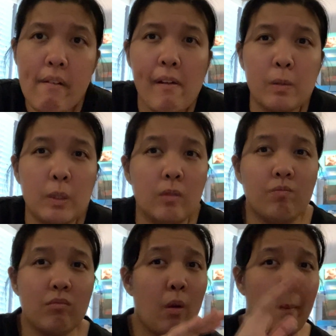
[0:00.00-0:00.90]
I mean,
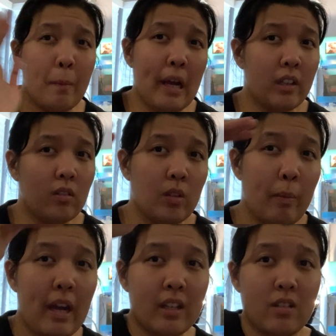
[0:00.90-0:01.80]
the
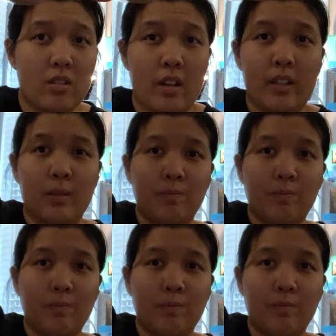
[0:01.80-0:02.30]
bag is like